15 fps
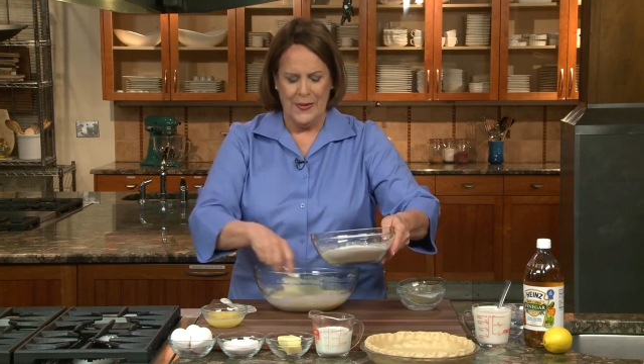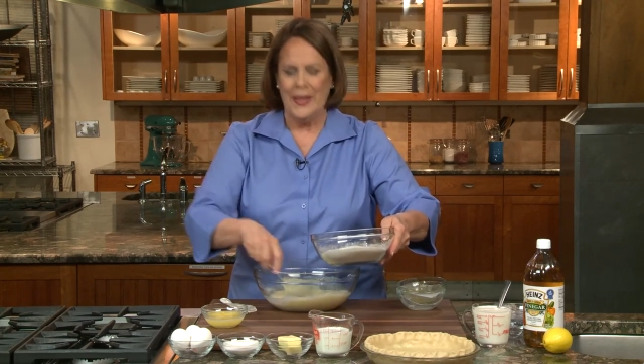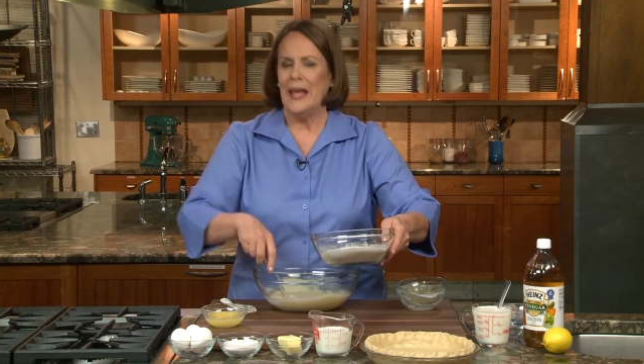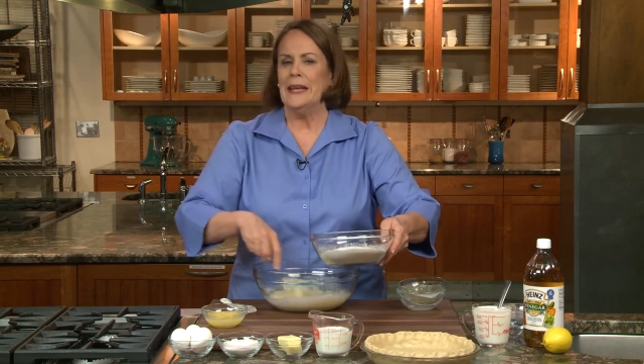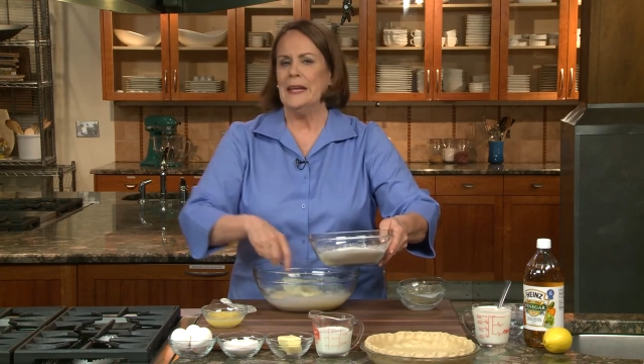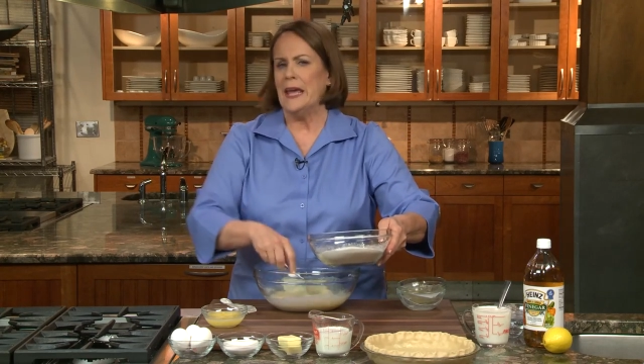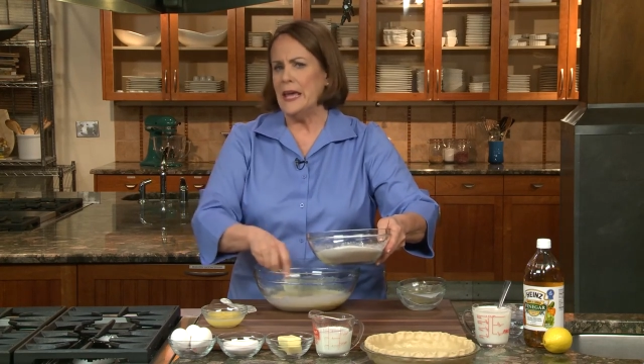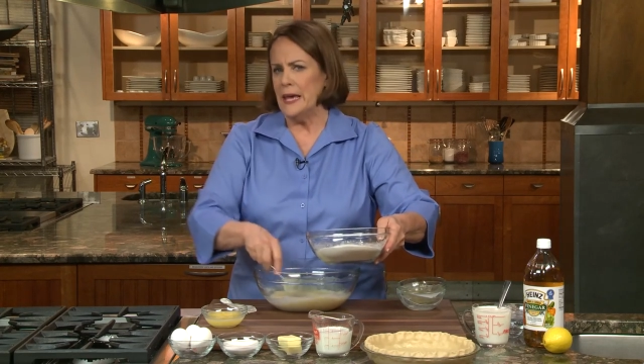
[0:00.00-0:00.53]

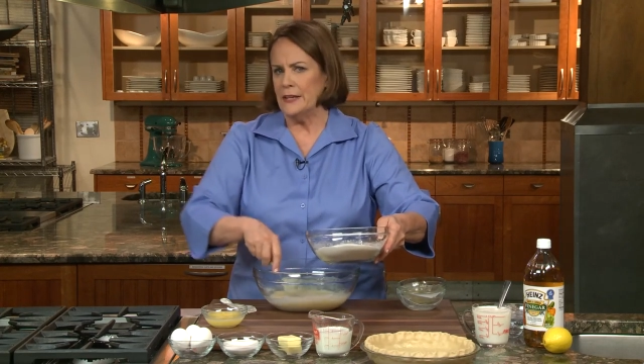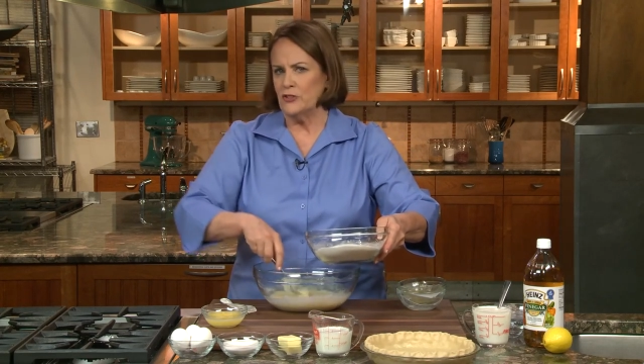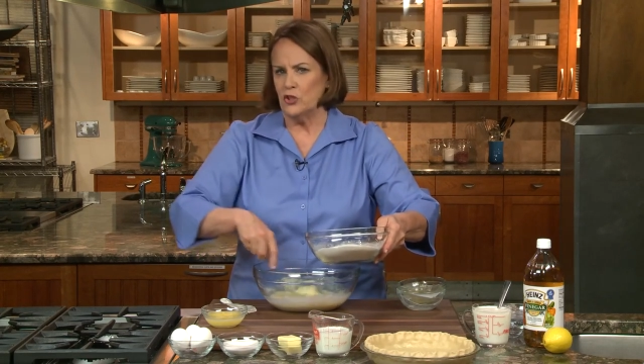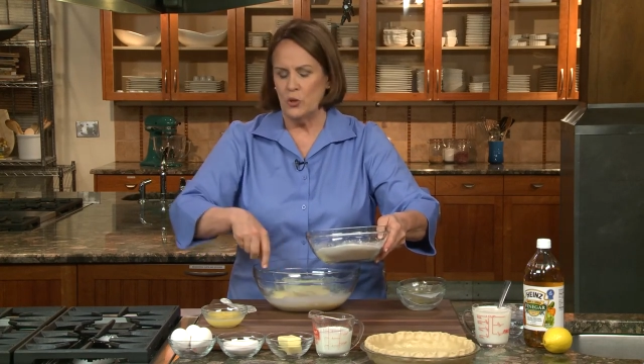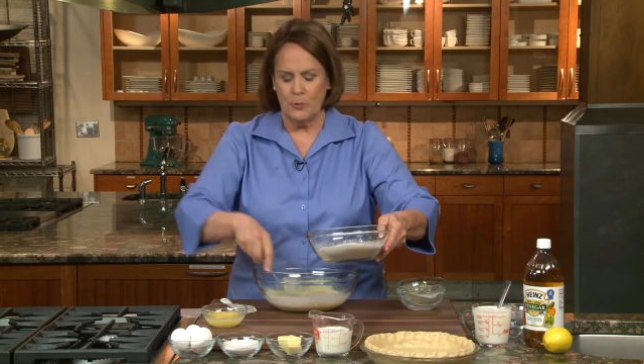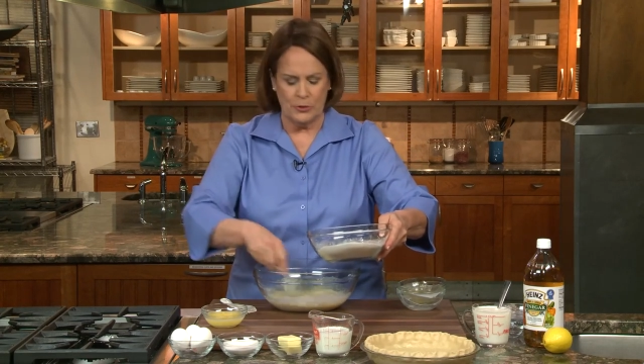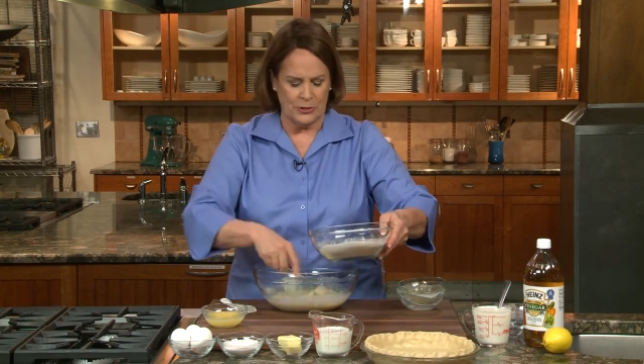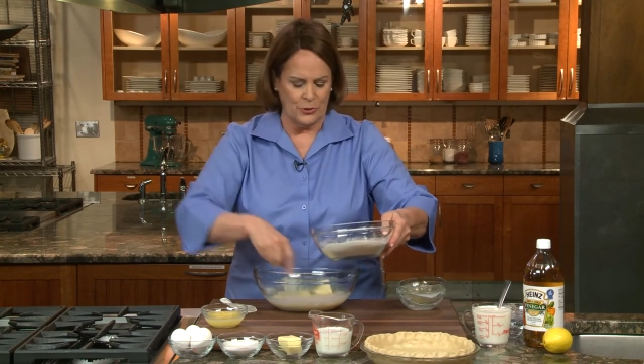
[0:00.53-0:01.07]
and eggs and you
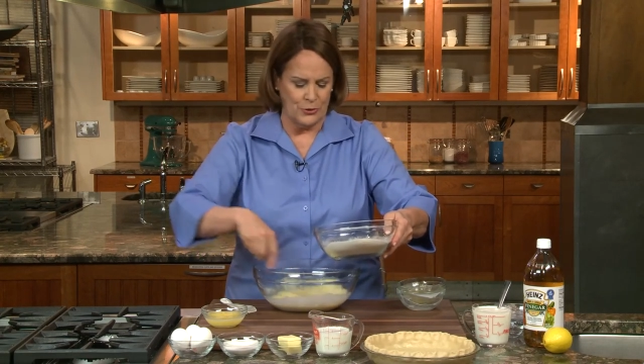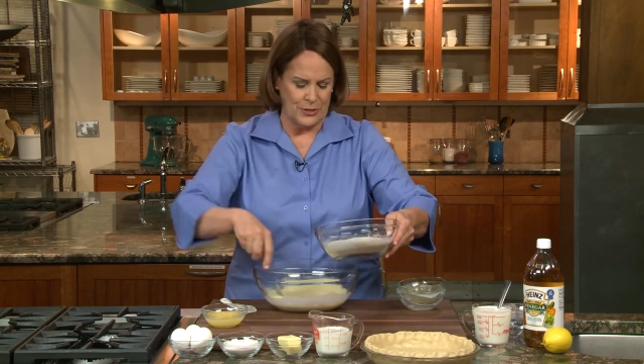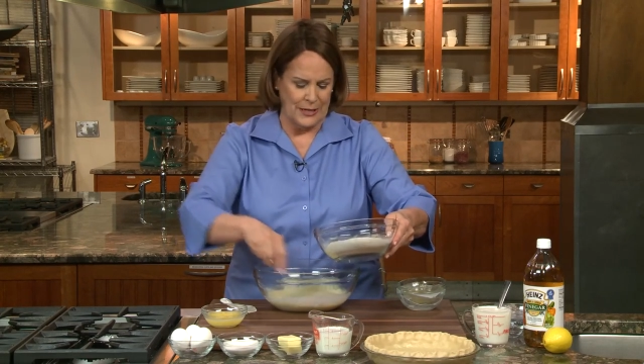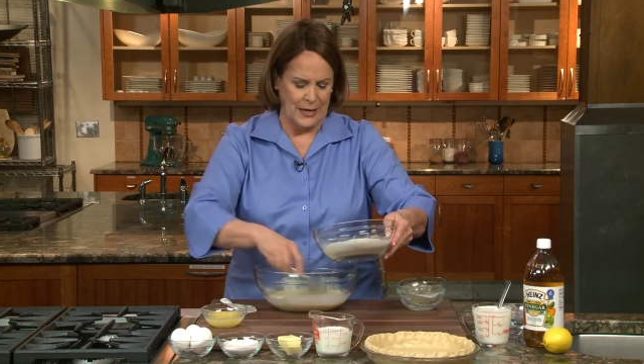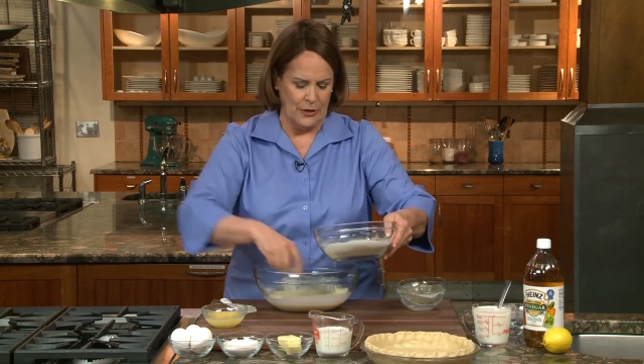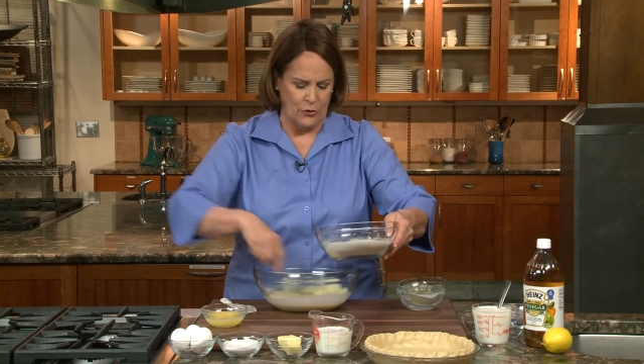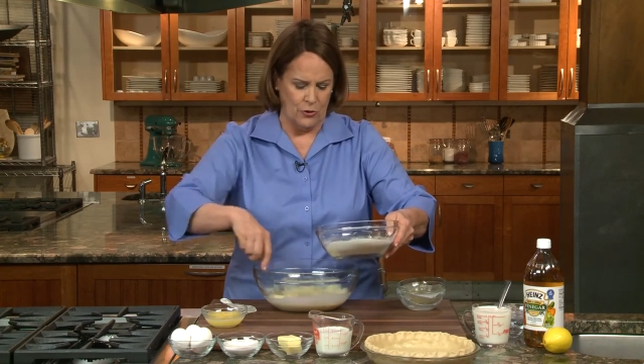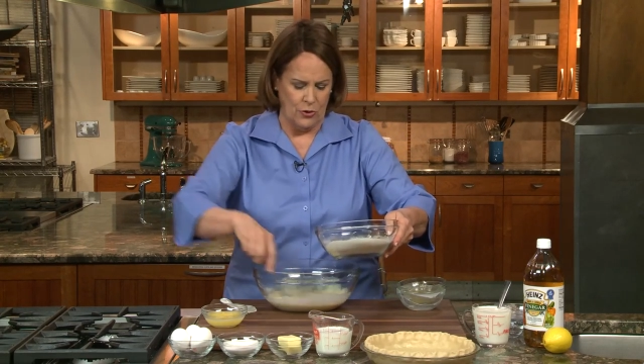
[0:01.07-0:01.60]
put those
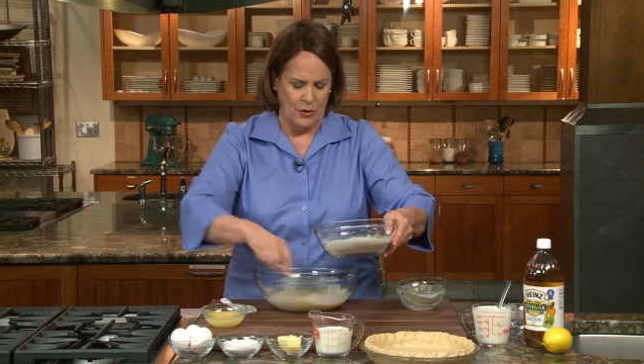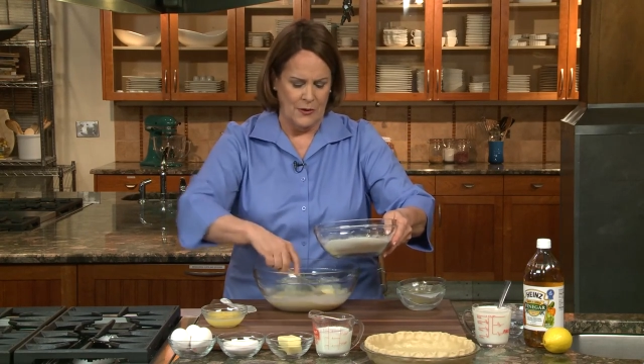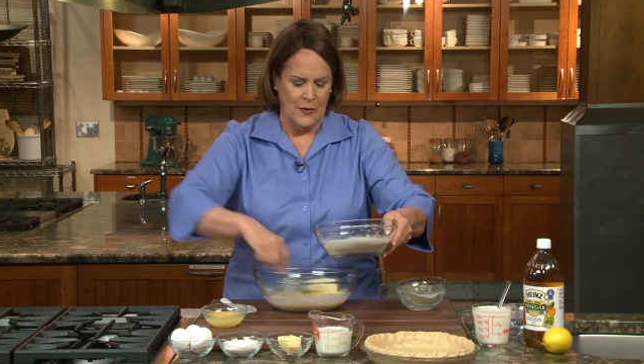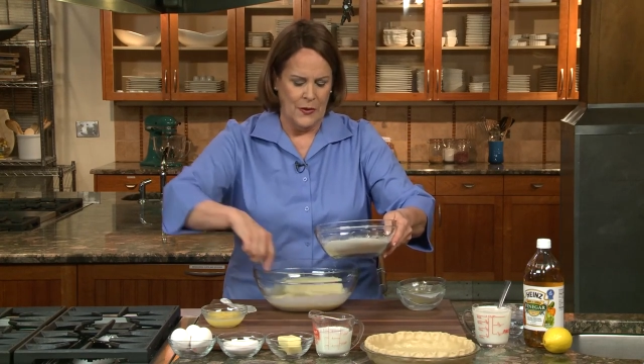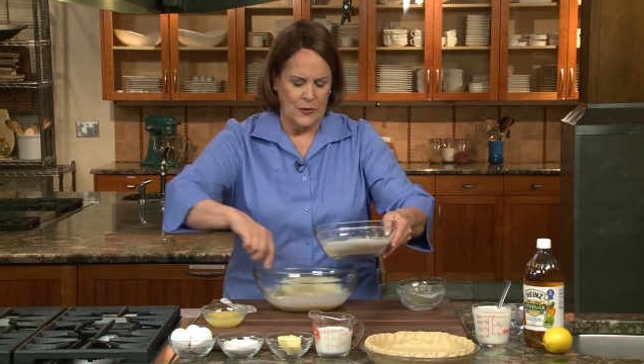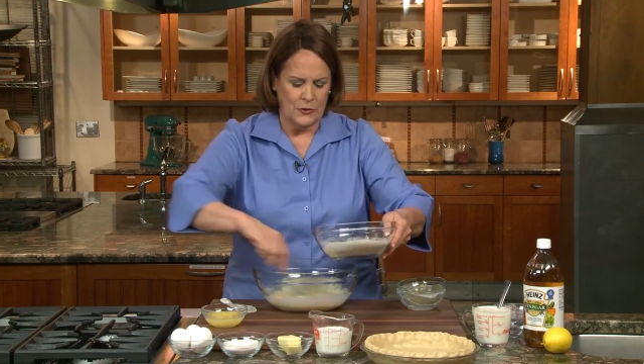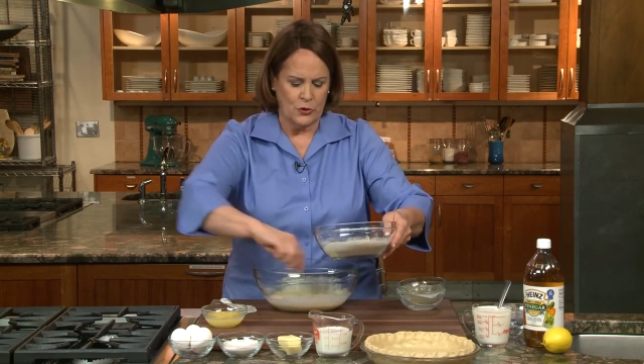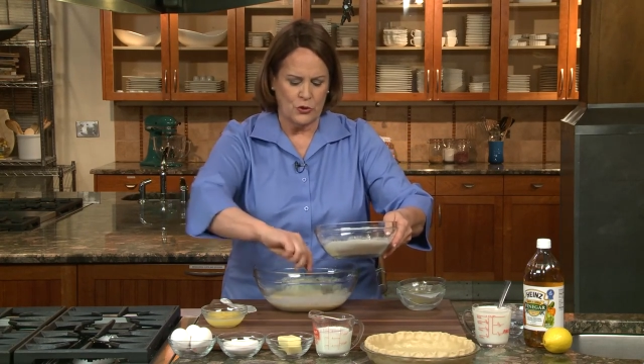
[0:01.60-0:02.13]
together,
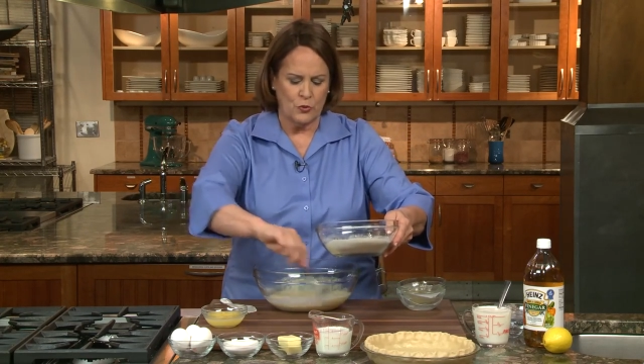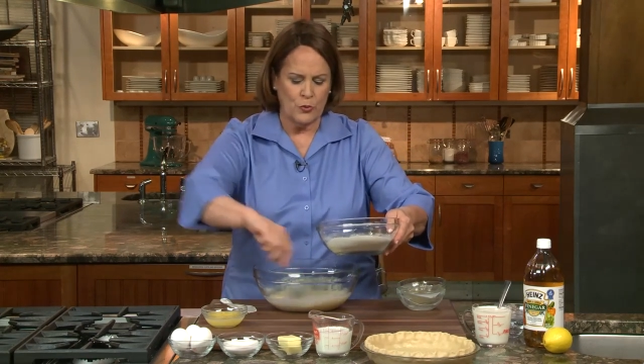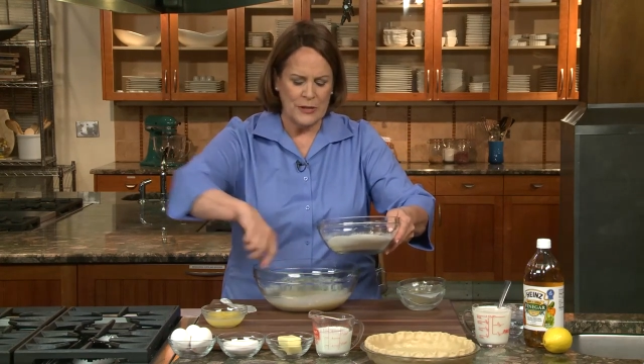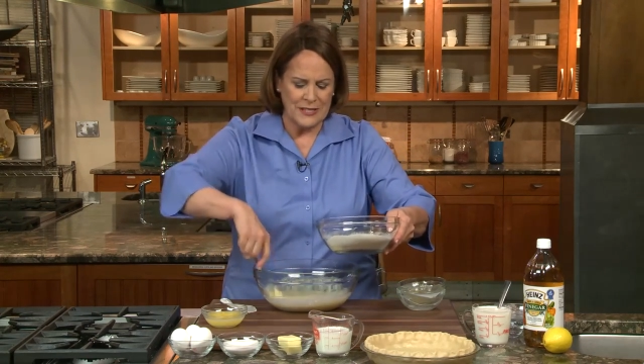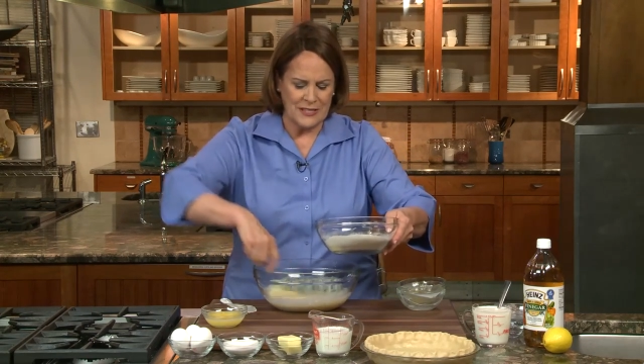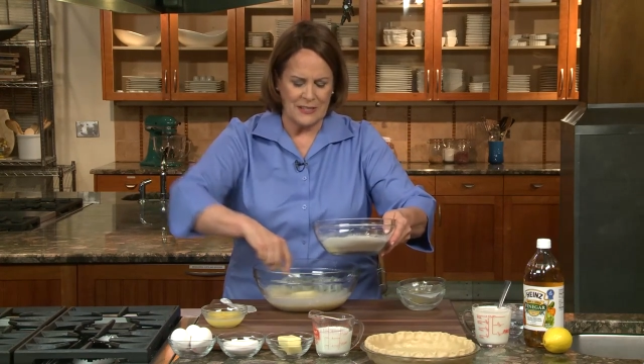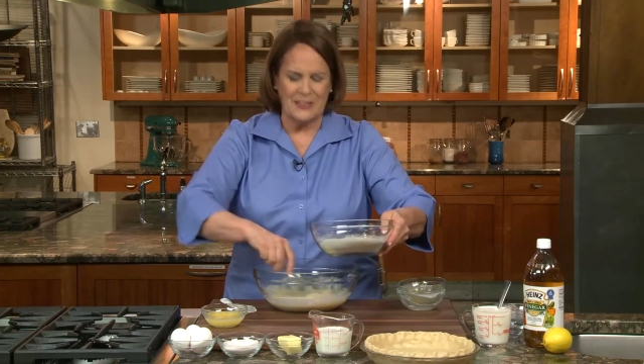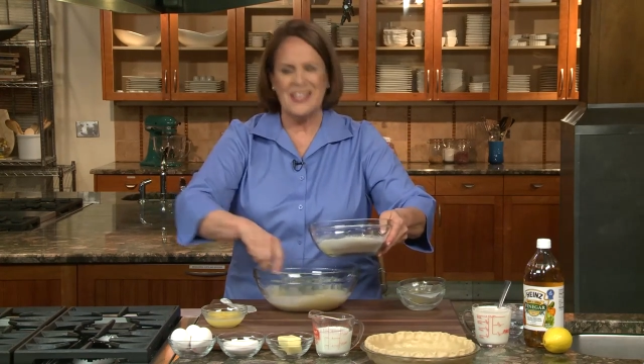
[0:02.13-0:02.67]
there's a
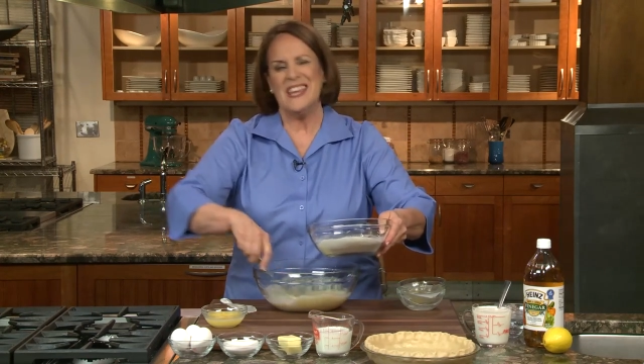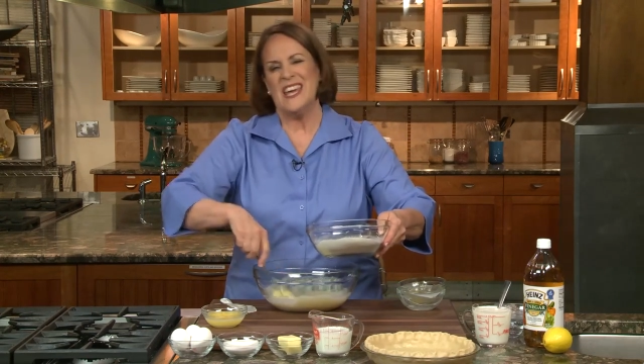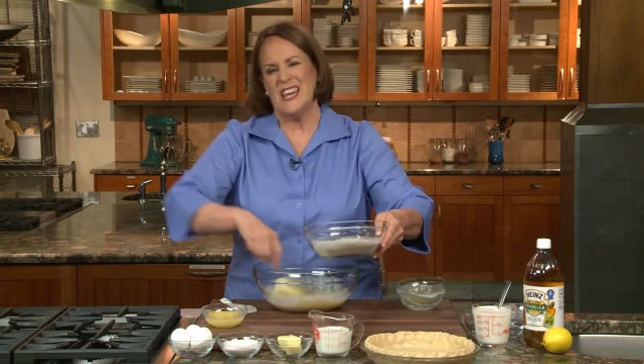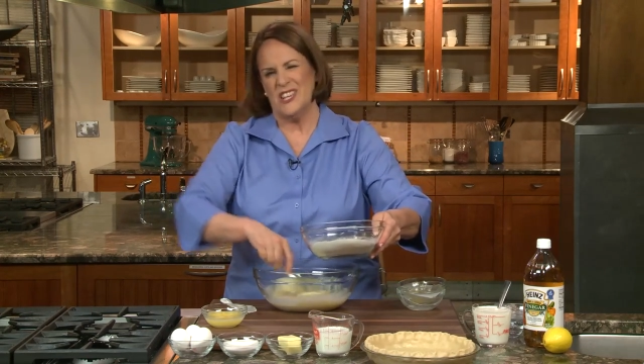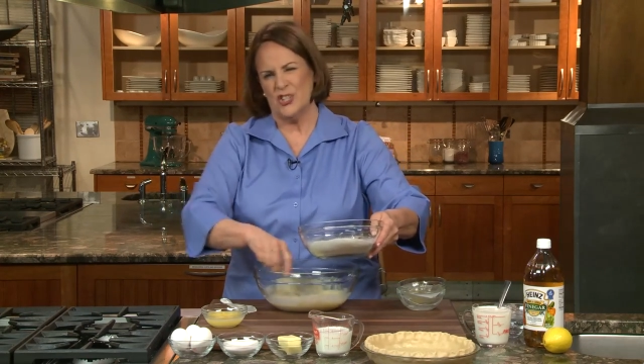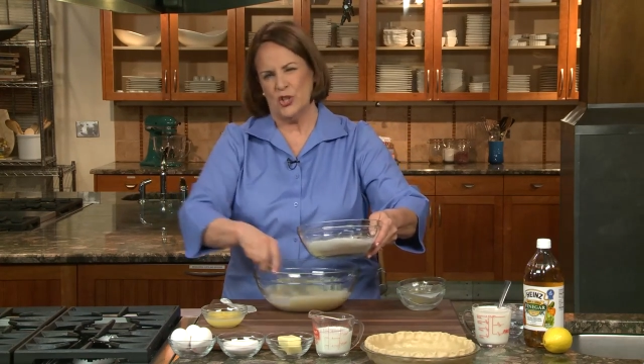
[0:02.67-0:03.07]
risk that the eggs